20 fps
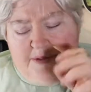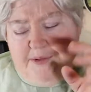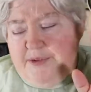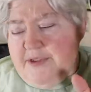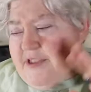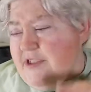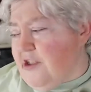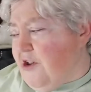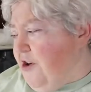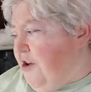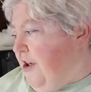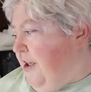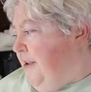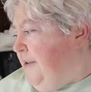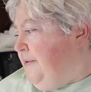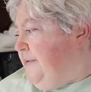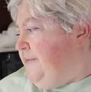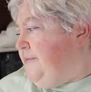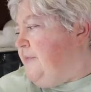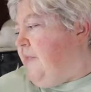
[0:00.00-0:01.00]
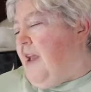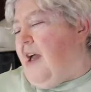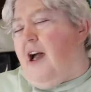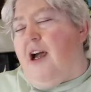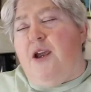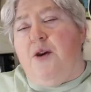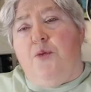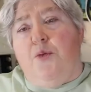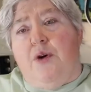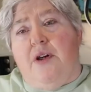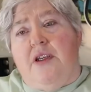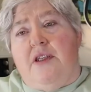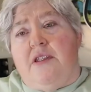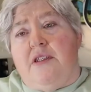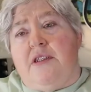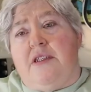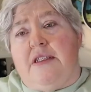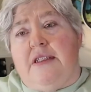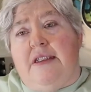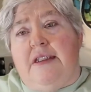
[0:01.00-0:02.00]
sorry, I
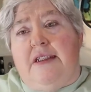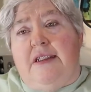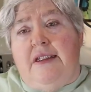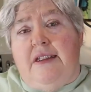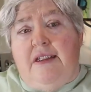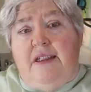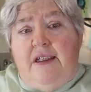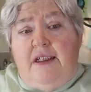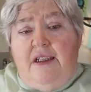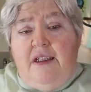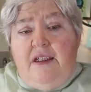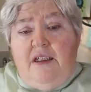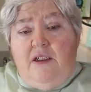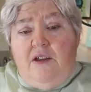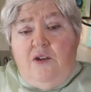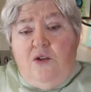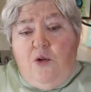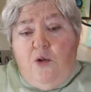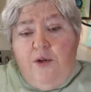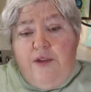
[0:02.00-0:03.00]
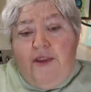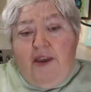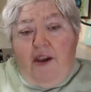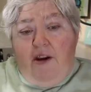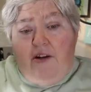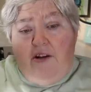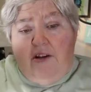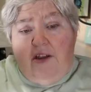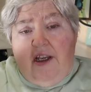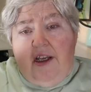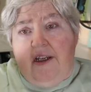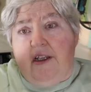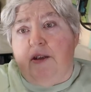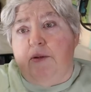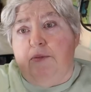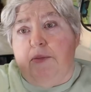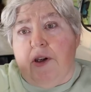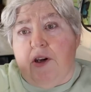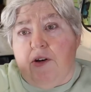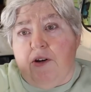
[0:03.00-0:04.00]
was in North
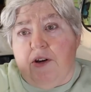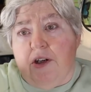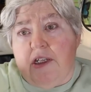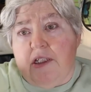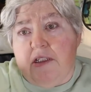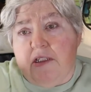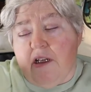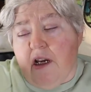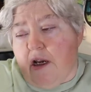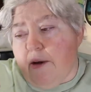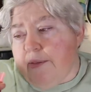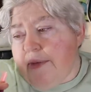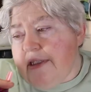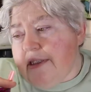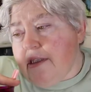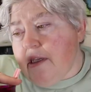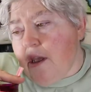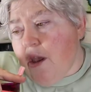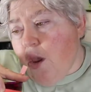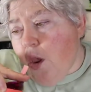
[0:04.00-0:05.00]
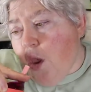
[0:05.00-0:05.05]
Carolina burying Thomas.